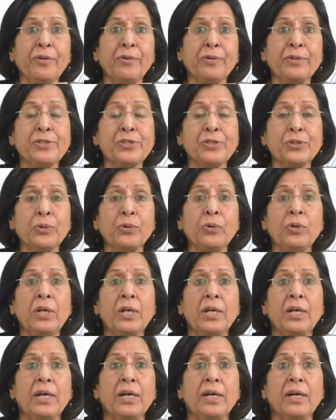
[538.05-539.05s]
also,
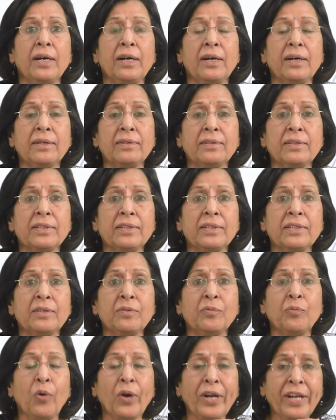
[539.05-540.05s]

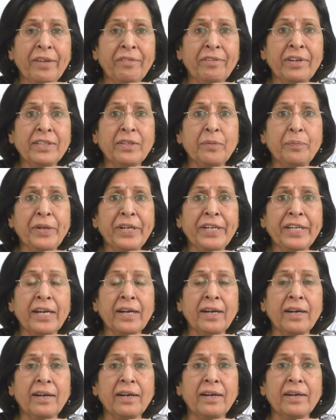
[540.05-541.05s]
whatever the
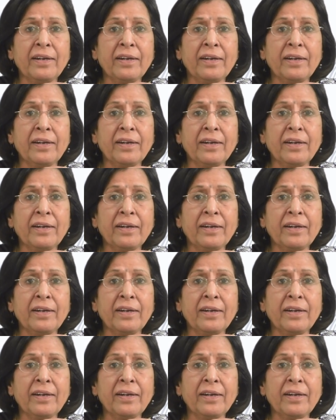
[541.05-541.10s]
media